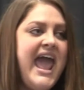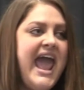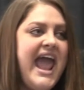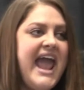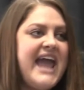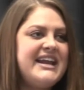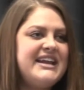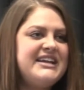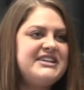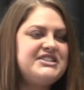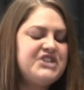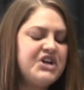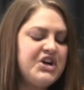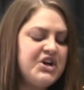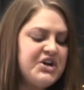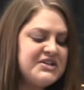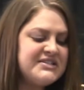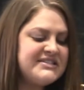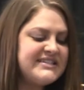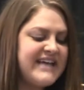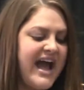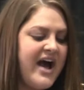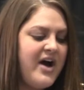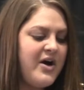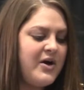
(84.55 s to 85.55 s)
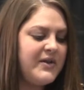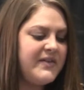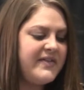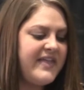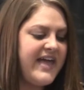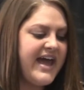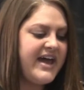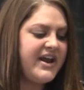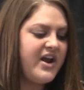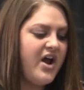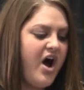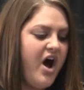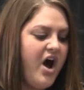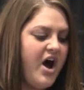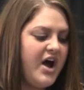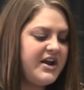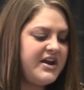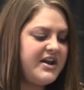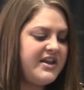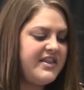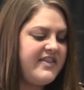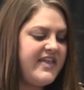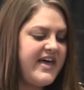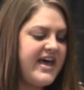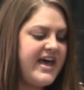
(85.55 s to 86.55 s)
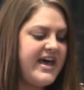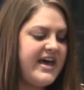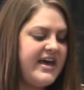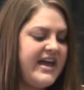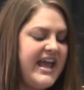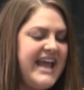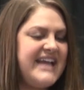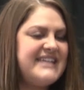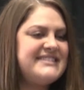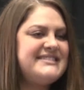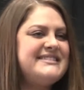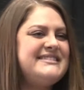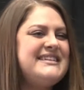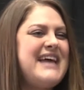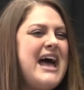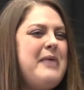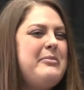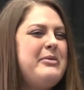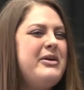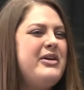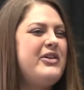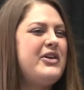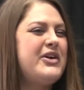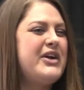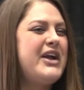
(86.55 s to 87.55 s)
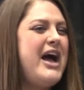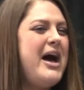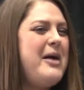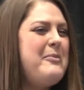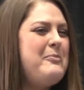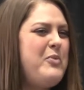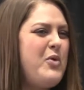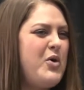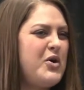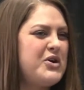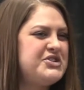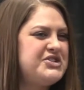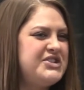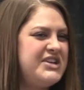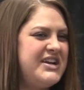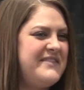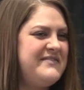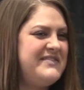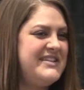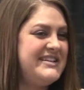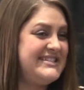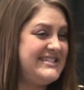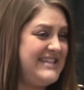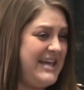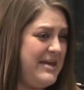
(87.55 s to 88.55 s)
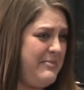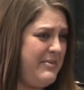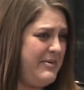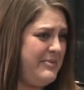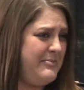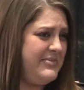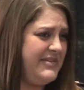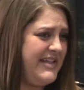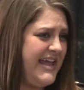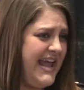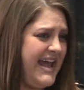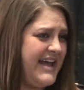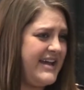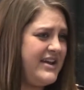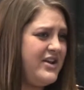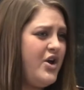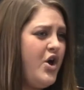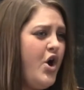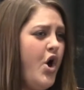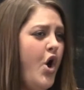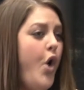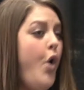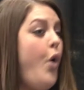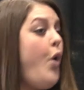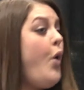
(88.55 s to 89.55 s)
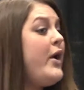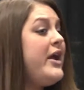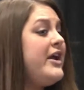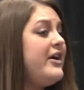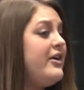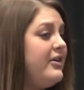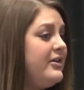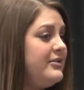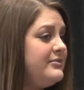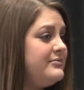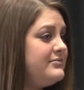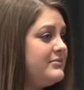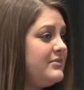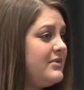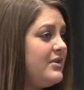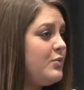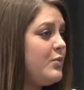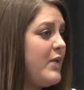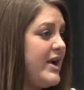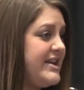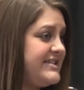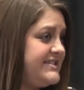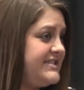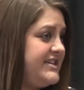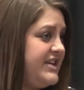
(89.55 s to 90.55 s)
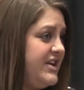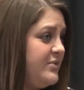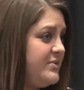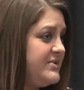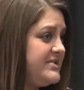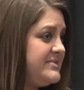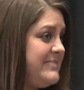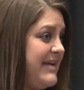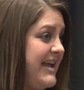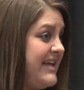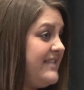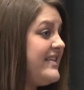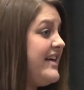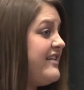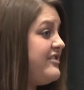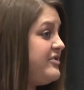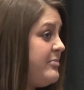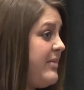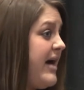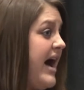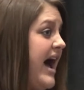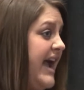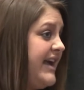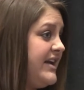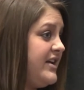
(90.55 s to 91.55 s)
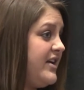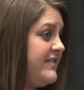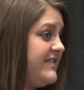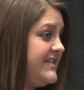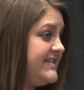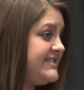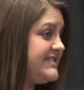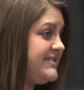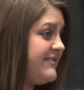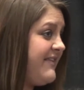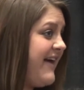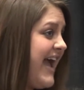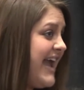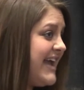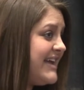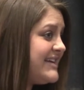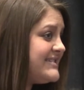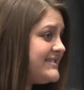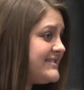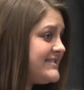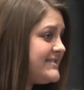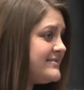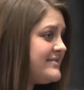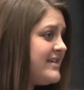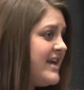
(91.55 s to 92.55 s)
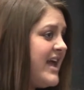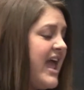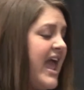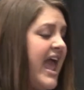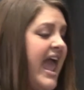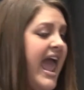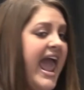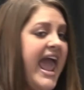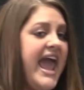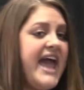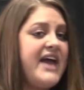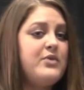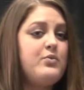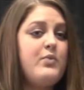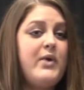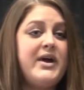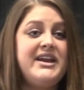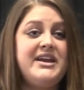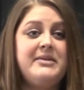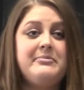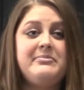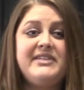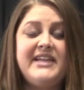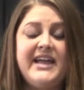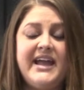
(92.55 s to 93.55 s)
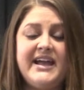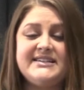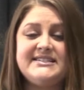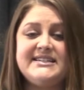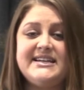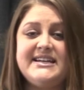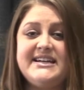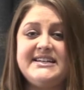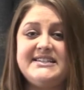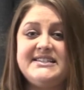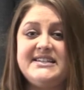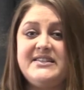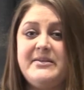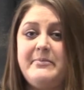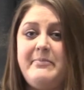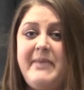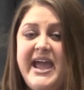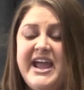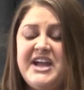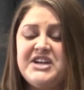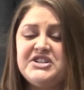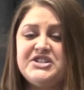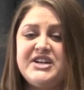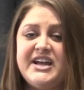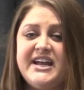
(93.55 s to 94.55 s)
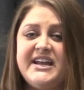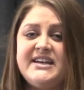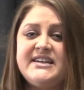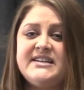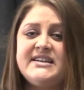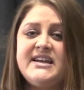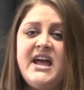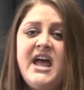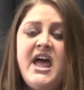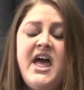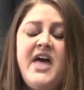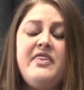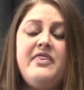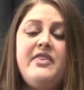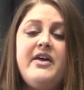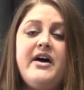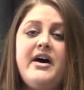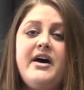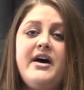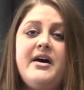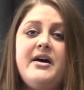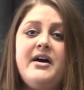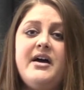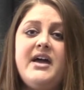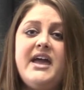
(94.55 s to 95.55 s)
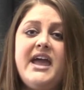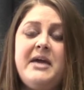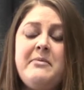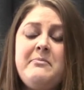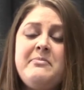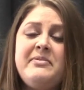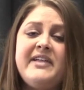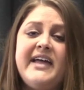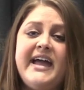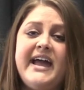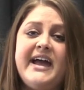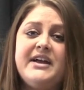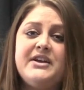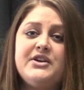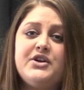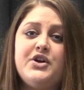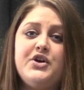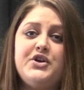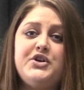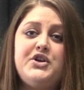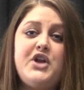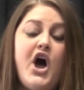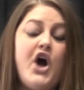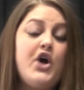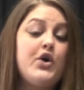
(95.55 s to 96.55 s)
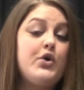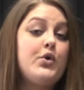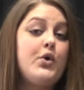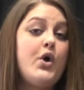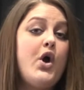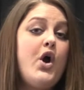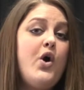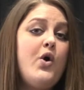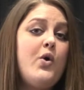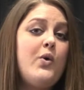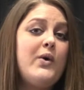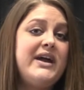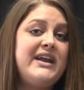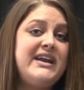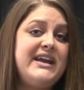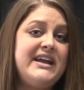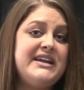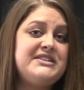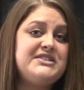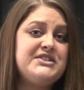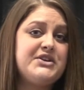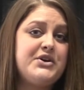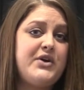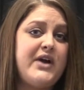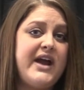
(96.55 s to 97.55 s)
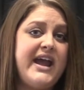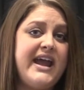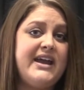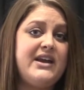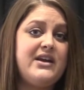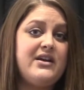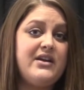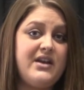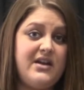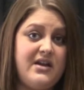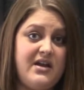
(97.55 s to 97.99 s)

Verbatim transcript: And it turns out that on the acetabular cup portion of this hip implant, oil residue was being left behind on this device. And when implanted into the patient, the implant could not grow and integrate